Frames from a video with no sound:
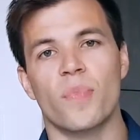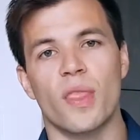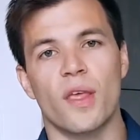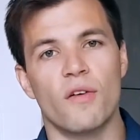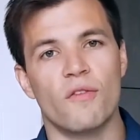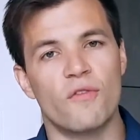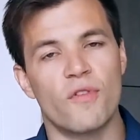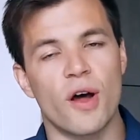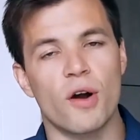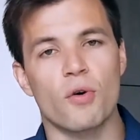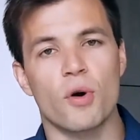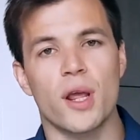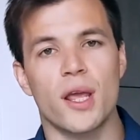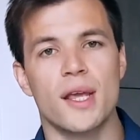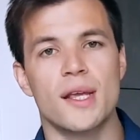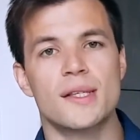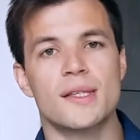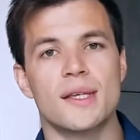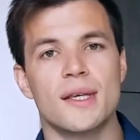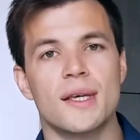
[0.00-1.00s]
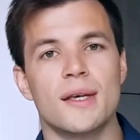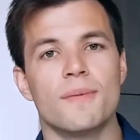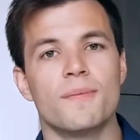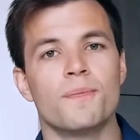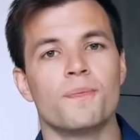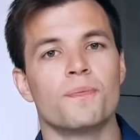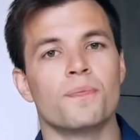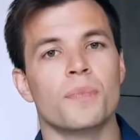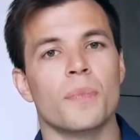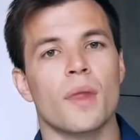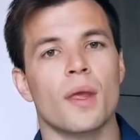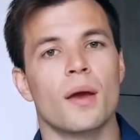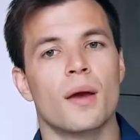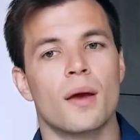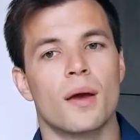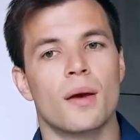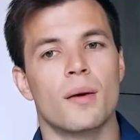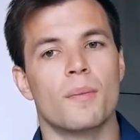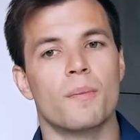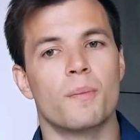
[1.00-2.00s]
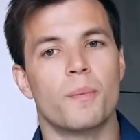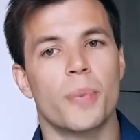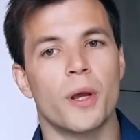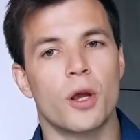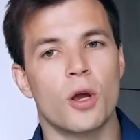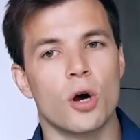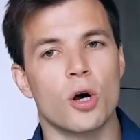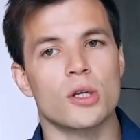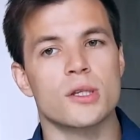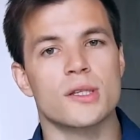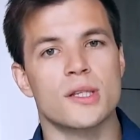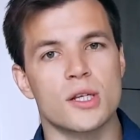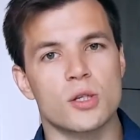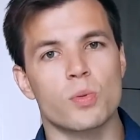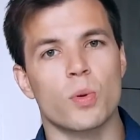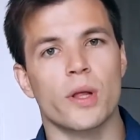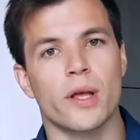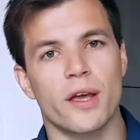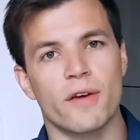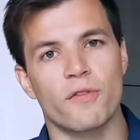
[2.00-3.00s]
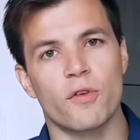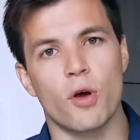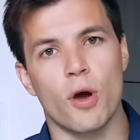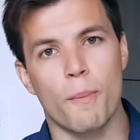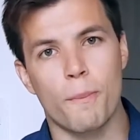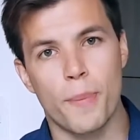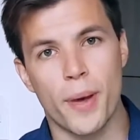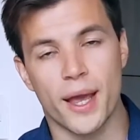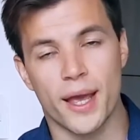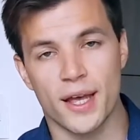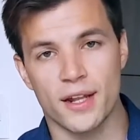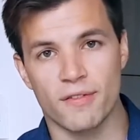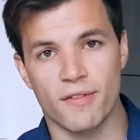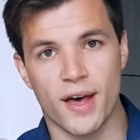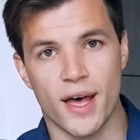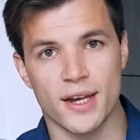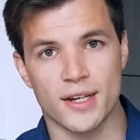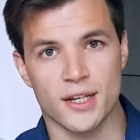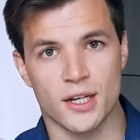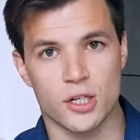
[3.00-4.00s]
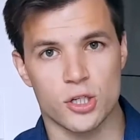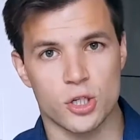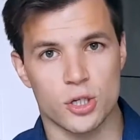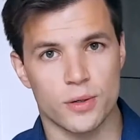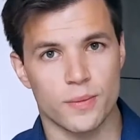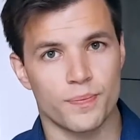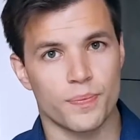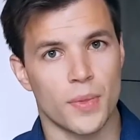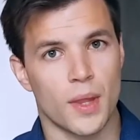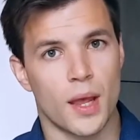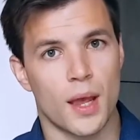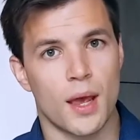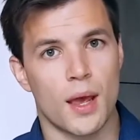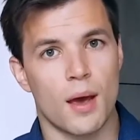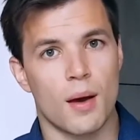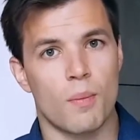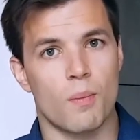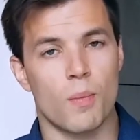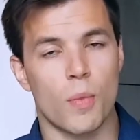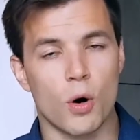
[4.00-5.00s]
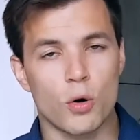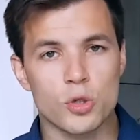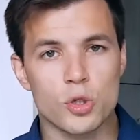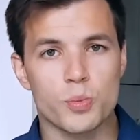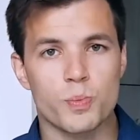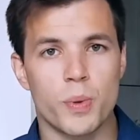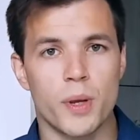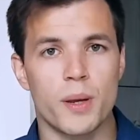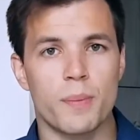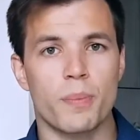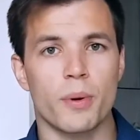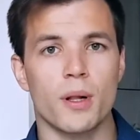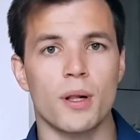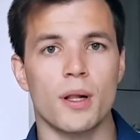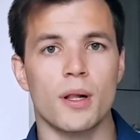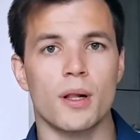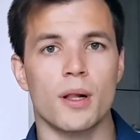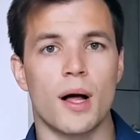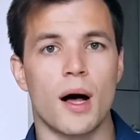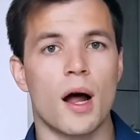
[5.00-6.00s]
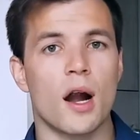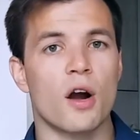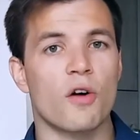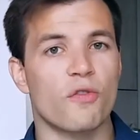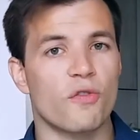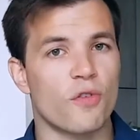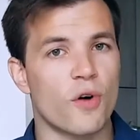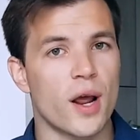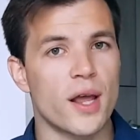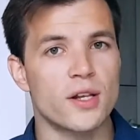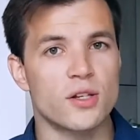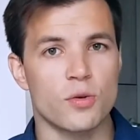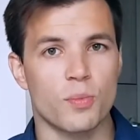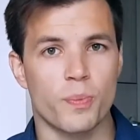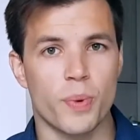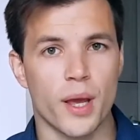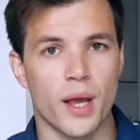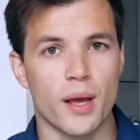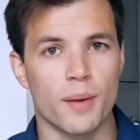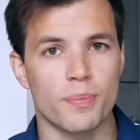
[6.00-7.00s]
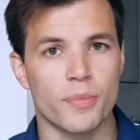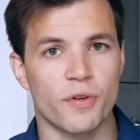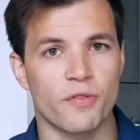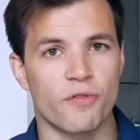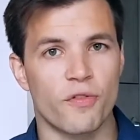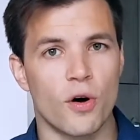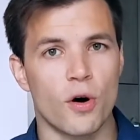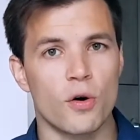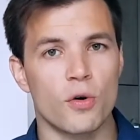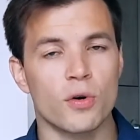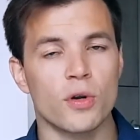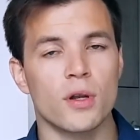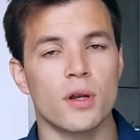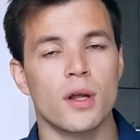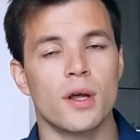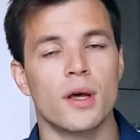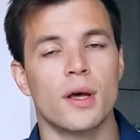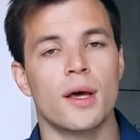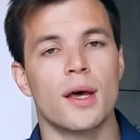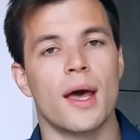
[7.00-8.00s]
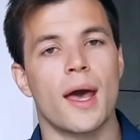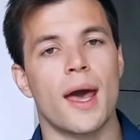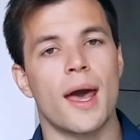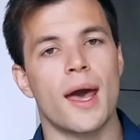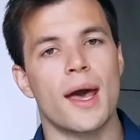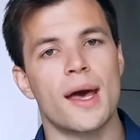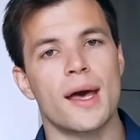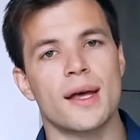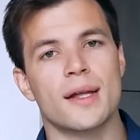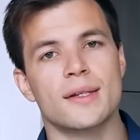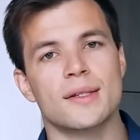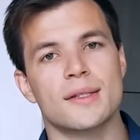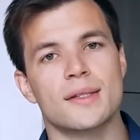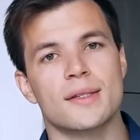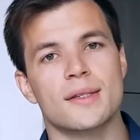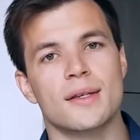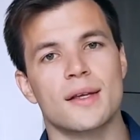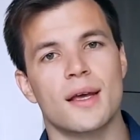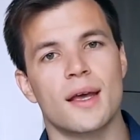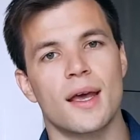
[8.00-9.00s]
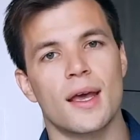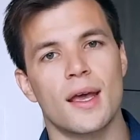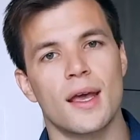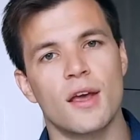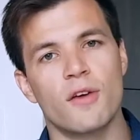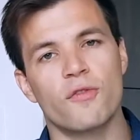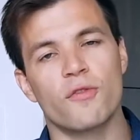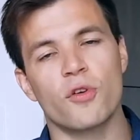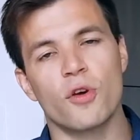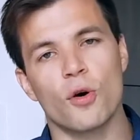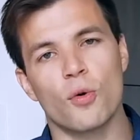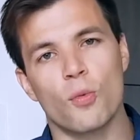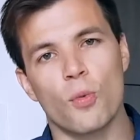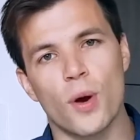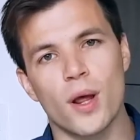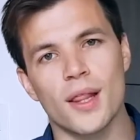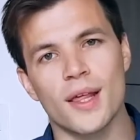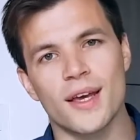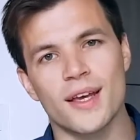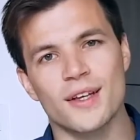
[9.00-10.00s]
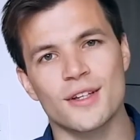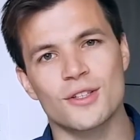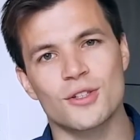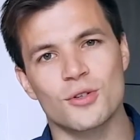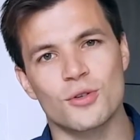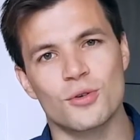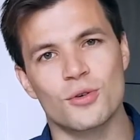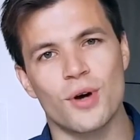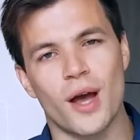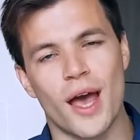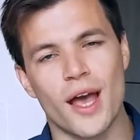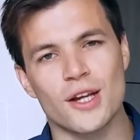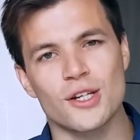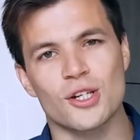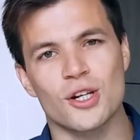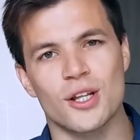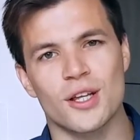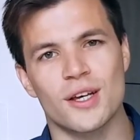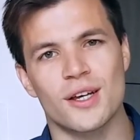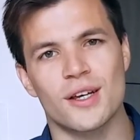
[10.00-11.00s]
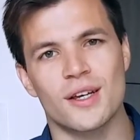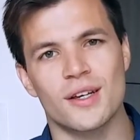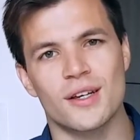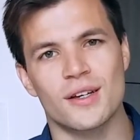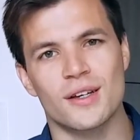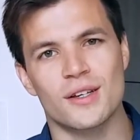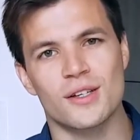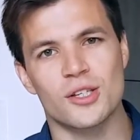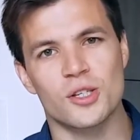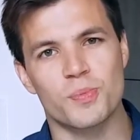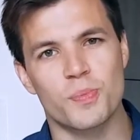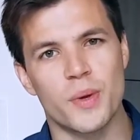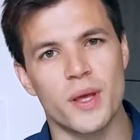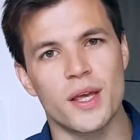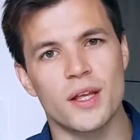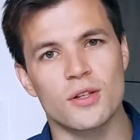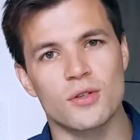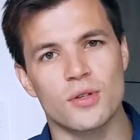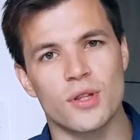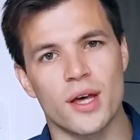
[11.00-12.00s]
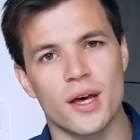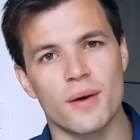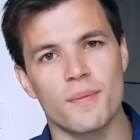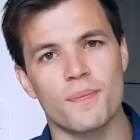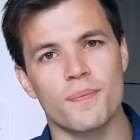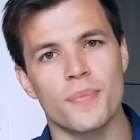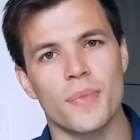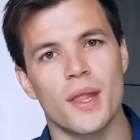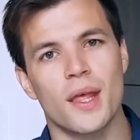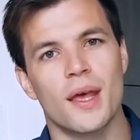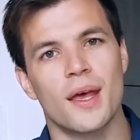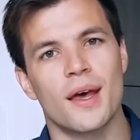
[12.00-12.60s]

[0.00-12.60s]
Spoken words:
Very easy, because this will give you a big advantage. Most people are afraid to pick up the phone, and if you're willing to actually speak to them,